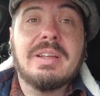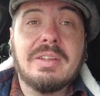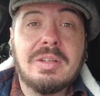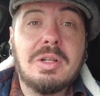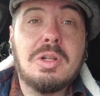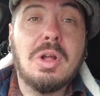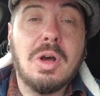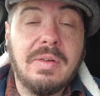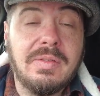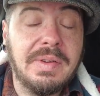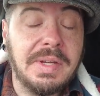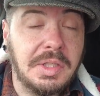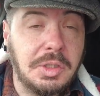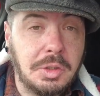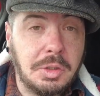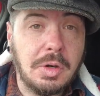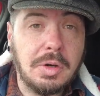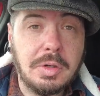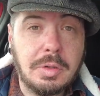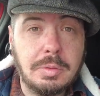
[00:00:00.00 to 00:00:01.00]
lot of
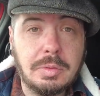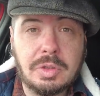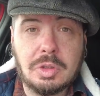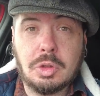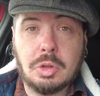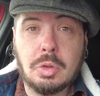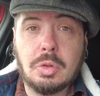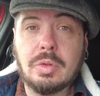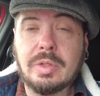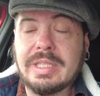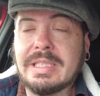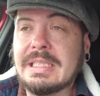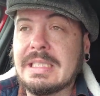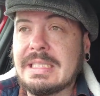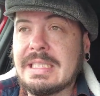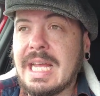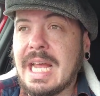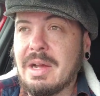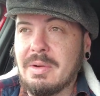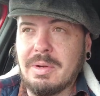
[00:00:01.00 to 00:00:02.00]
historical stories to
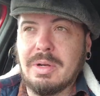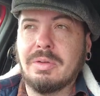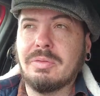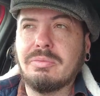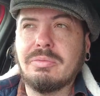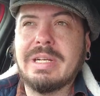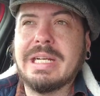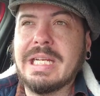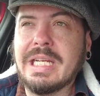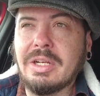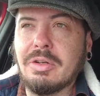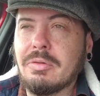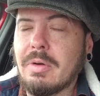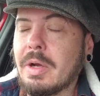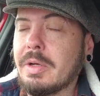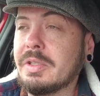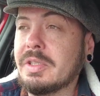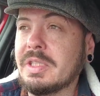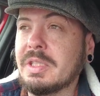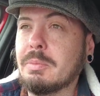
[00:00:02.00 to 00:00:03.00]
tell, and I was really
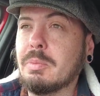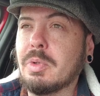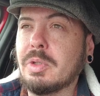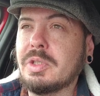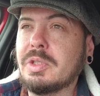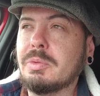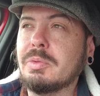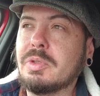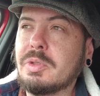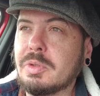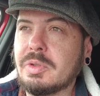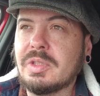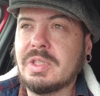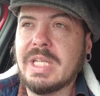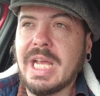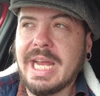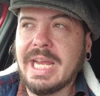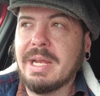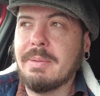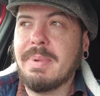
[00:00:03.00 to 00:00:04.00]
engrossed in what she was sort of
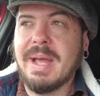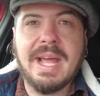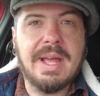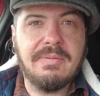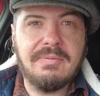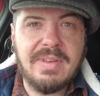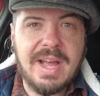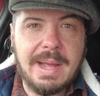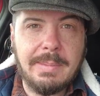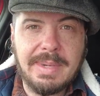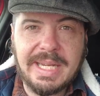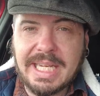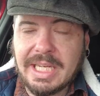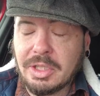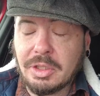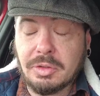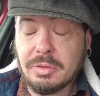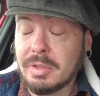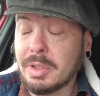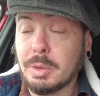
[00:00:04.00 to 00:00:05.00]
saying about her family
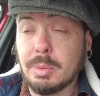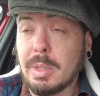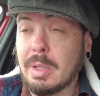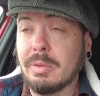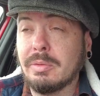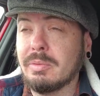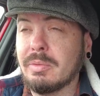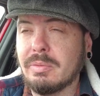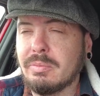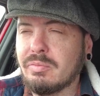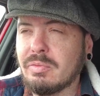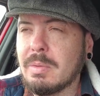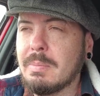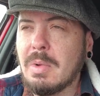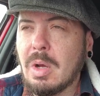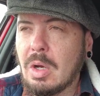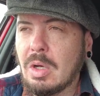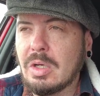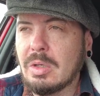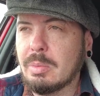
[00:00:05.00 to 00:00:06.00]
history as well. It was a
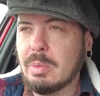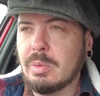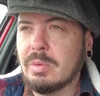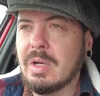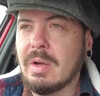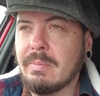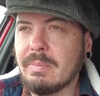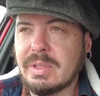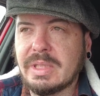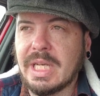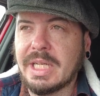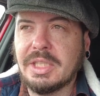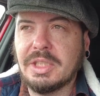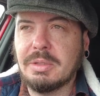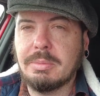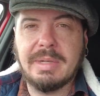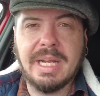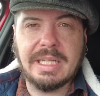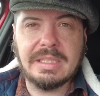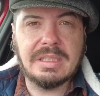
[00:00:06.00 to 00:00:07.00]
remarkable
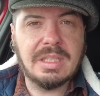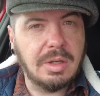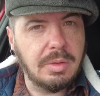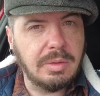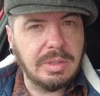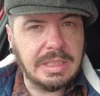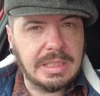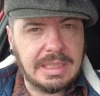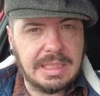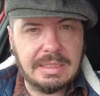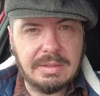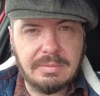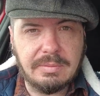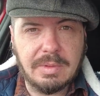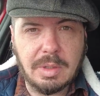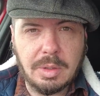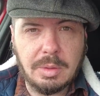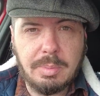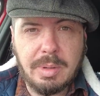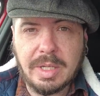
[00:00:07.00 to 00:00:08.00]
conversation we had, so honestly,
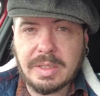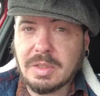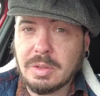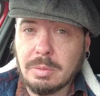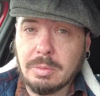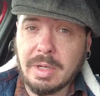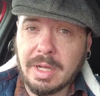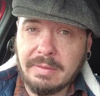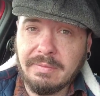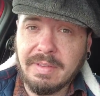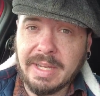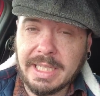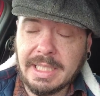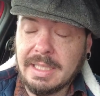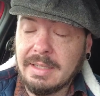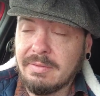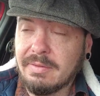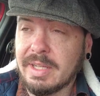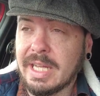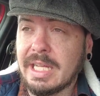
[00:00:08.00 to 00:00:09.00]
on a personal note,
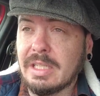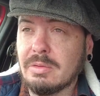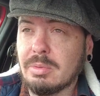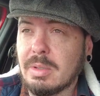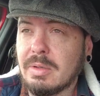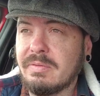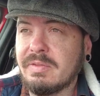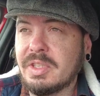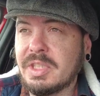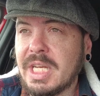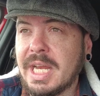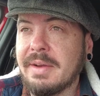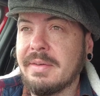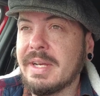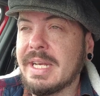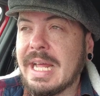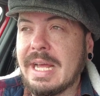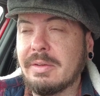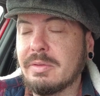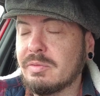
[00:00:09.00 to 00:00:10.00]
thank you for that as well, for
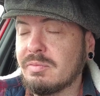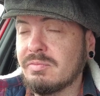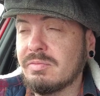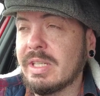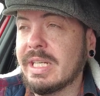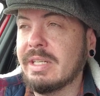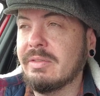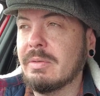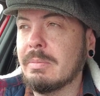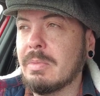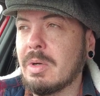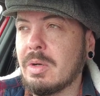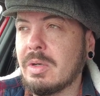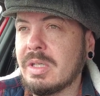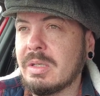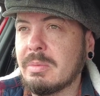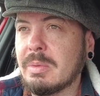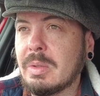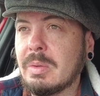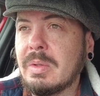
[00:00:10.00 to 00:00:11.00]
sharing that. It was really
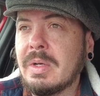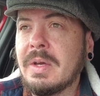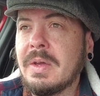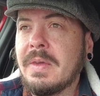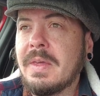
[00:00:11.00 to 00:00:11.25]
remarkable.